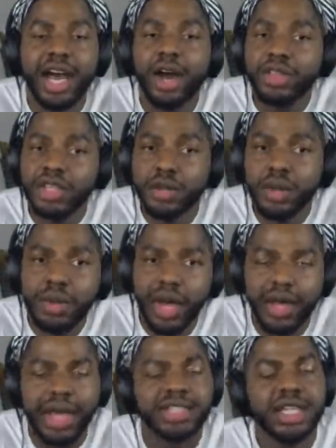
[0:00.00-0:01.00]
health and
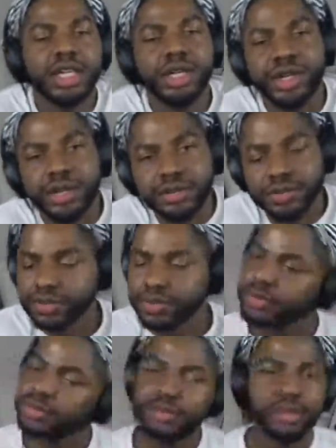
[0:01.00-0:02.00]
human. I studied
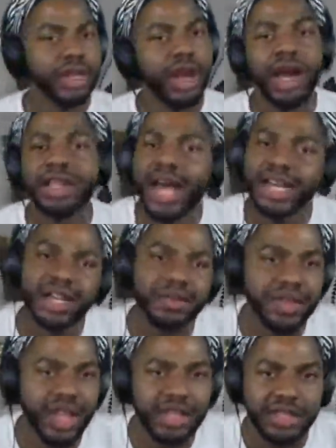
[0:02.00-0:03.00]
a lot of
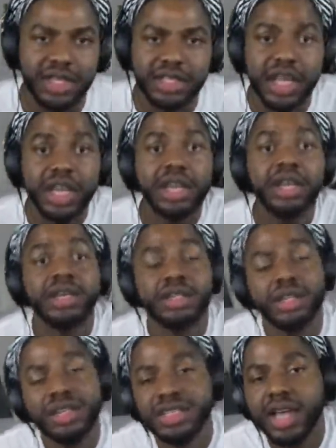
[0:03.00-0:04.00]
different things, sis.
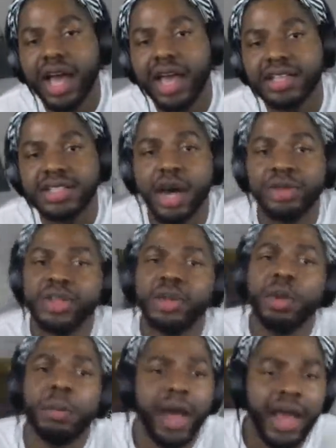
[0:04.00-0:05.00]

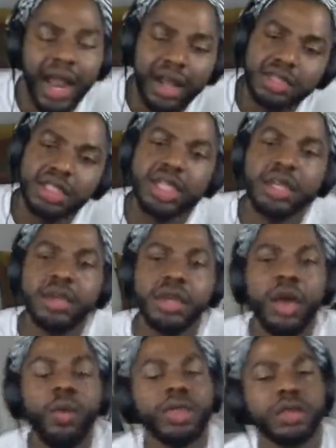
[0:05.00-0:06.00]
Neuroscience, health
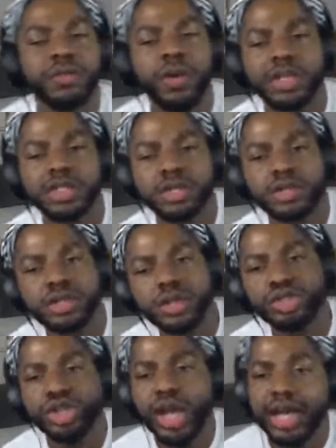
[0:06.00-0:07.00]
and human
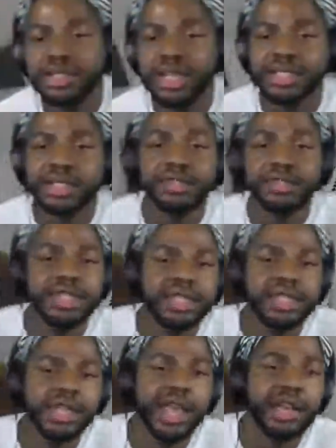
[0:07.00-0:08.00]
biology, with the focus of
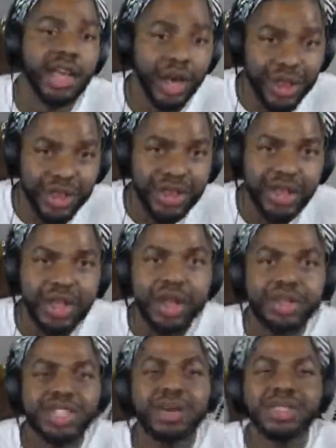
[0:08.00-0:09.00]
disease and health.
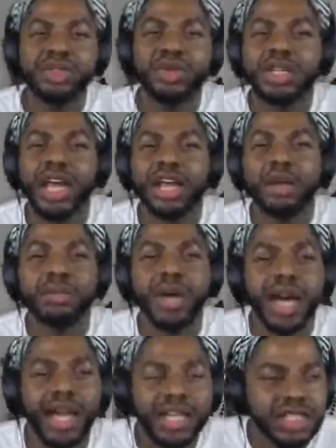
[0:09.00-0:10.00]
So I was doing like
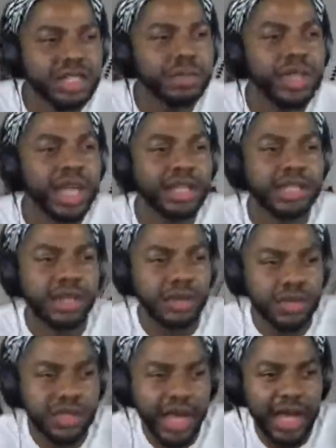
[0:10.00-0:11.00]
biology, but like the
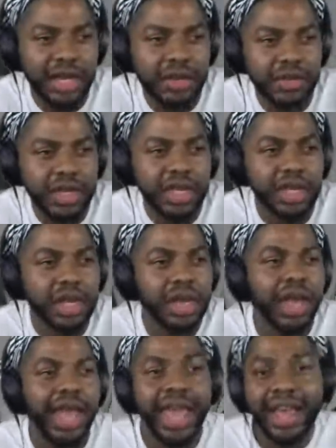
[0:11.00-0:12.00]
social side of it,
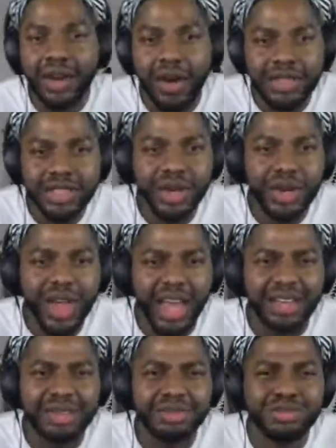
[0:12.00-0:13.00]
and also
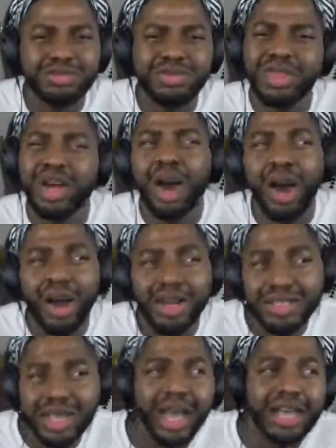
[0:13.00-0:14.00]
like the hard
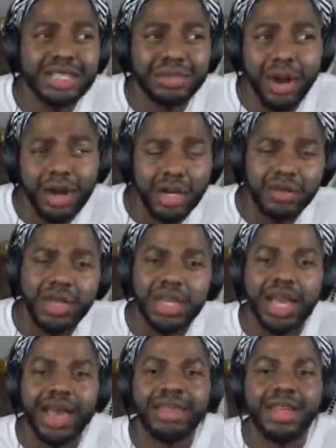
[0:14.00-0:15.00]
science part of it,
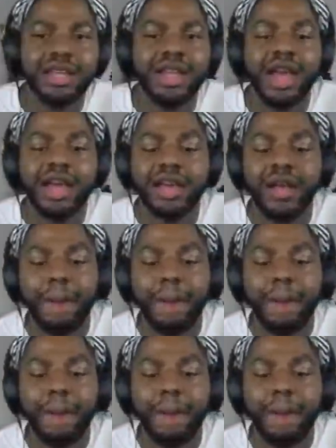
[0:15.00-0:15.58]
and then like